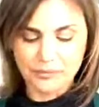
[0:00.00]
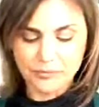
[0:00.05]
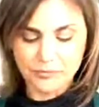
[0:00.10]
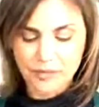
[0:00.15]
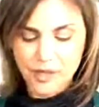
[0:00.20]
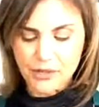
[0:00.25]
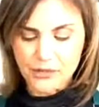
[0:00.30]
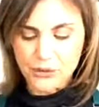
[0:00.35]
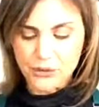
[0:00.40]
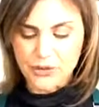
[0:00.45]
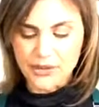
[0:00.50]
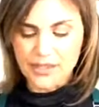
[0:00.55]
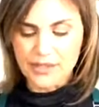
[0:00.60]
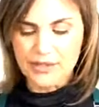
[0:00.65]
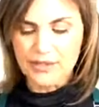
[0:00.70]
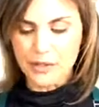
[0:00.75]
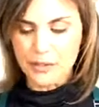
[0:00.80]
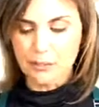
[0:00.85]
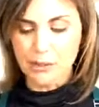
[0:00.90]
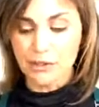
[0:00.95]
So these
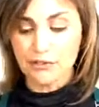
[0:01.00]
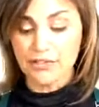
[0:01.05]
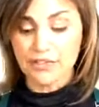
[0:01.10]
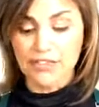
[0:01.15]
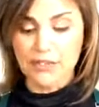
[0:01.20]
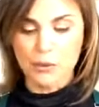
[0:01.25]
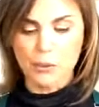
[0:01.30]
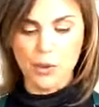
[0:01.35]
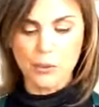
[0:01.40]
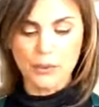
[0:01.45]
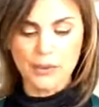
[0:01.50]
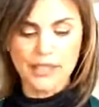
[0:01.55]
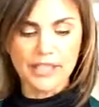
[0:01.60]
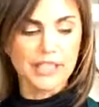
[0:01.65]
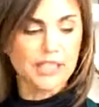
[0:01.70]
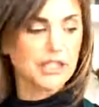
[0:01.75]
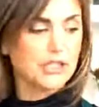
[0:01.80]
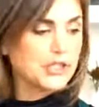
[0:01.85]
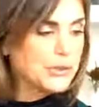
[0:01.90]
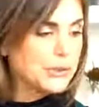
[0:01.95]
are perfect. And what we're
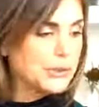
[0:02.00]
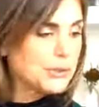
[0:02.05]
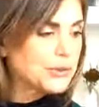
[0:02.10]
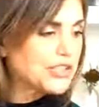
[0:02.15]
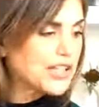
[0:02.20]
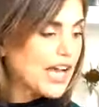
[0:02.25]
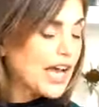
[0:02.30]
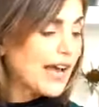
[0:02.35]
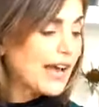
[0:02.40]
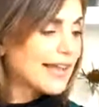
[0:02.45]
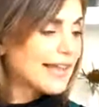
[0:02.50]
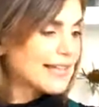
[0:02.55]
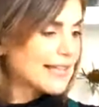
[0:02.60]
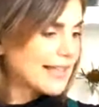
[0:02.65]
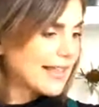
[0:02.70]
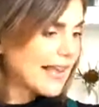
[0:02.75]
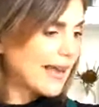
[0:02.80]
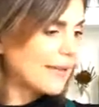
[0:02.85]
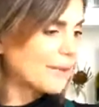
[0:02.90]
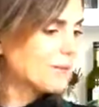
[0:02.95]
gonna do to ice
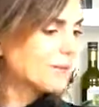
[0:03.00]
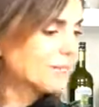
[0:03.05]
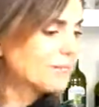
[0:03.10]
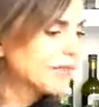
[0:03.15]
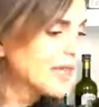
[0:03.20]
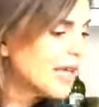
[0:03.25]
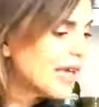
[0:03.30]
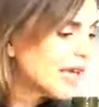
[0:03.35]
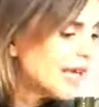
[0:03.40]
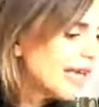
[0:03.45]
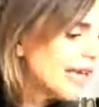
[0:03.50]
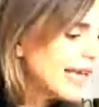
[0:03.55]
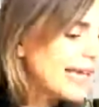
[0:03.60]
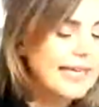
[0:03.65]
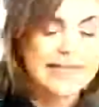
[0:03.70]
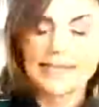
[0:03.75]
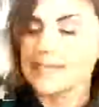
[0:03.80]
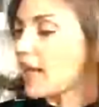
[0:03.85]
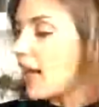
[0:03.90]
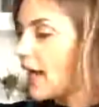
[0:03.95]
them
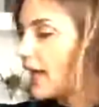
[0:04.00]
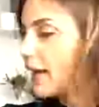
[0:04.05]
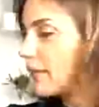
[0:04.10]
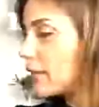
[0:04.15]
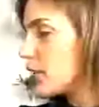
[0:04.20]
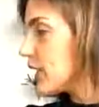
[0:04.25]
is I'm gonna